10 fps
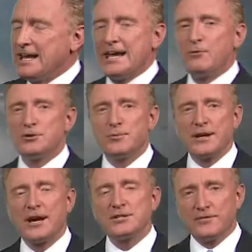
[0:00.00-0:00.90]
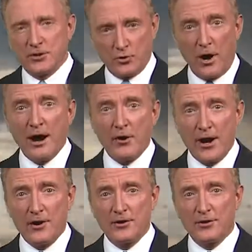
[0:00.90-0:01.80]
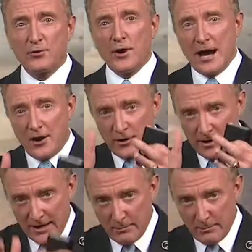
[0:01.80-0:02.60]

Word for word: it was because of the drier air near the ground.